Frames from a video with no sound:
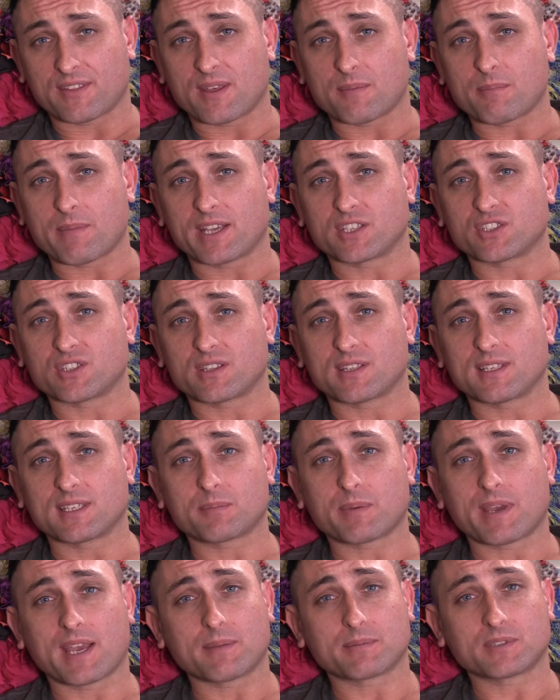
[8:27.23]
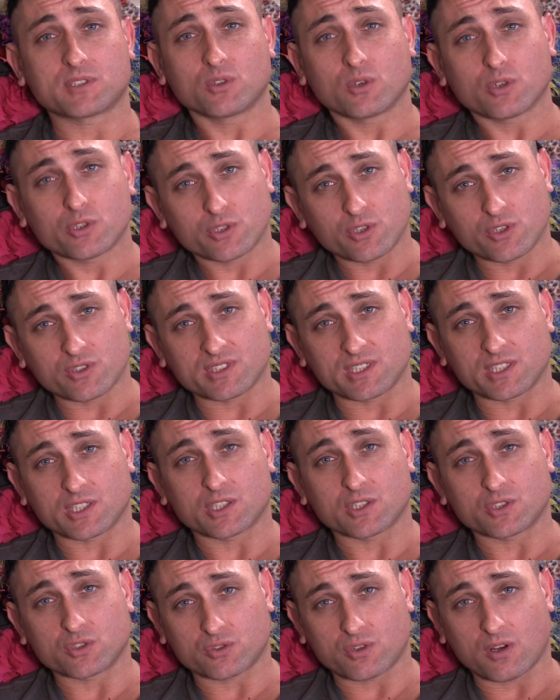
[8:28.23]
that makes you think perhaps you're using
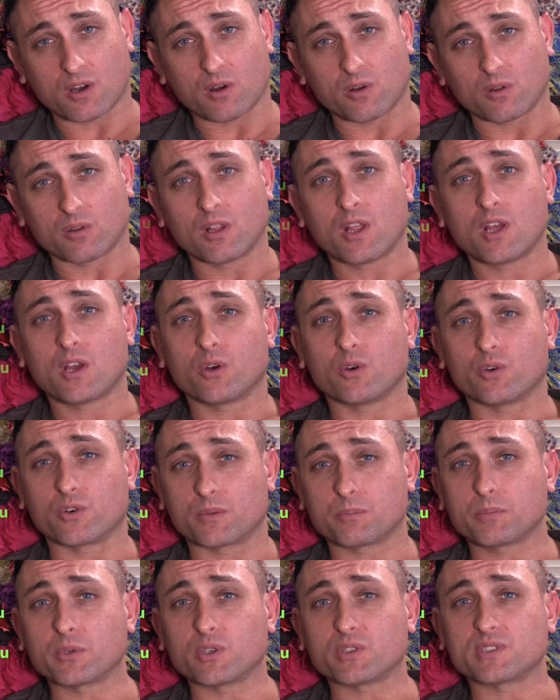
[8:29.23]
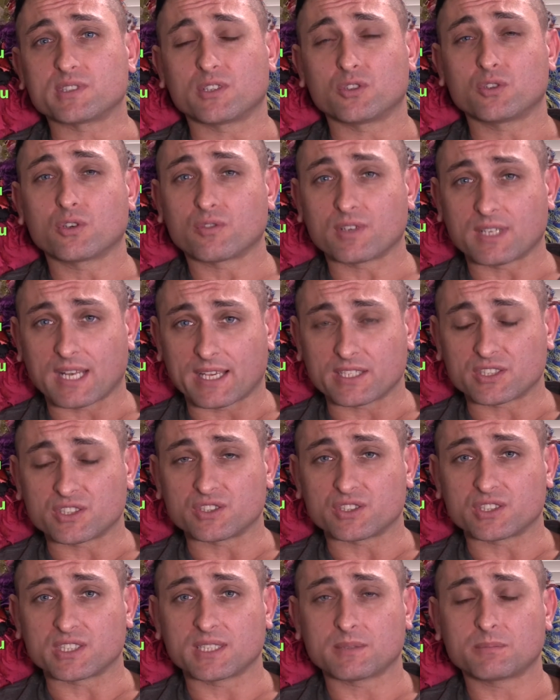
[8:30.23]
control or abuse in your
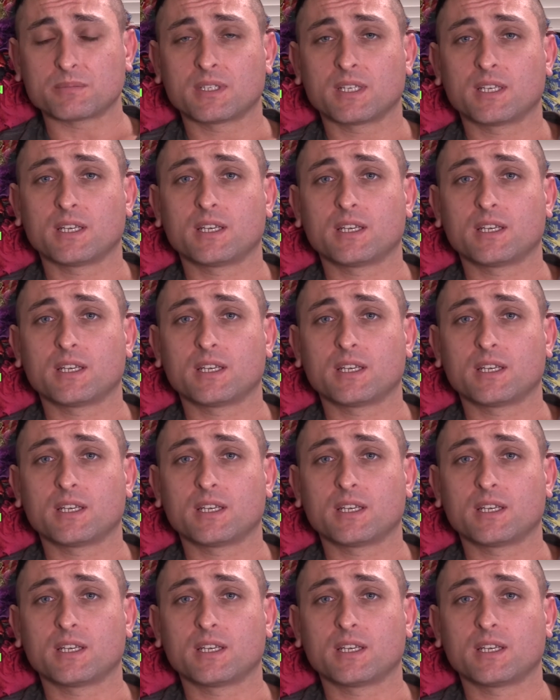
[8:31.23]
relationship,